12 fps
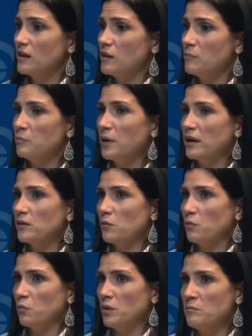But
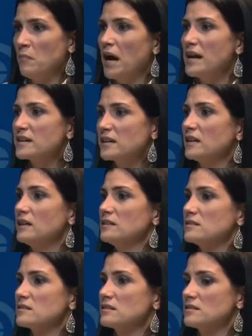when my
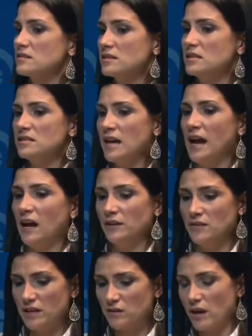kids sit down
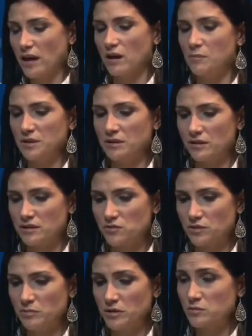and they crack open their
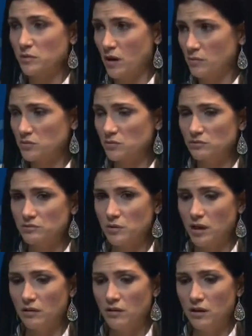history books, we homeschool as
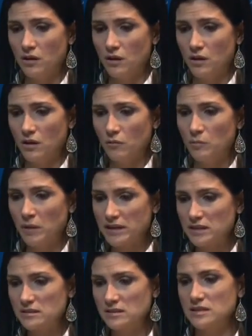well. When my
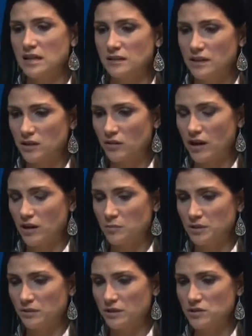kids sit down and they crack
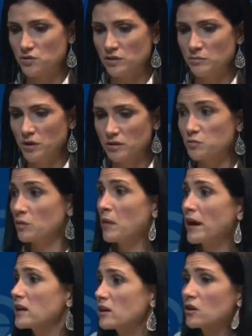open their history books, when
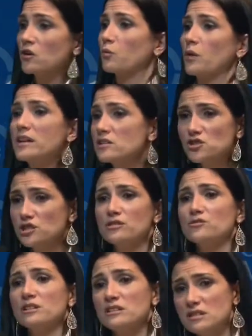my
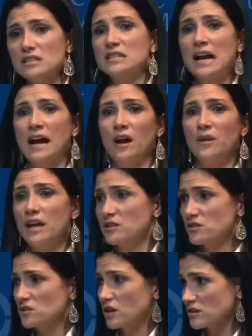grandchildren sit down
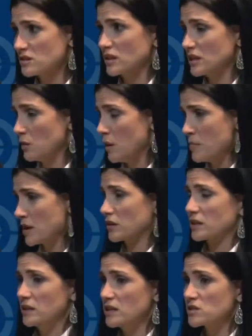and start studying
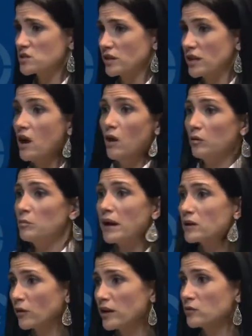American history, when my
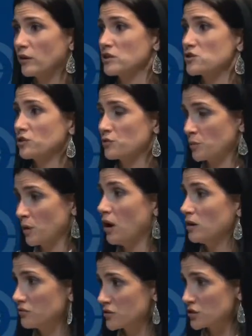great-grandchildren and
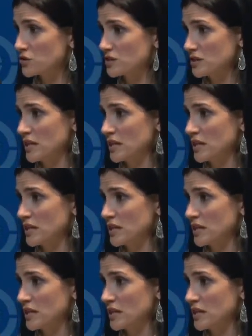all of yours sit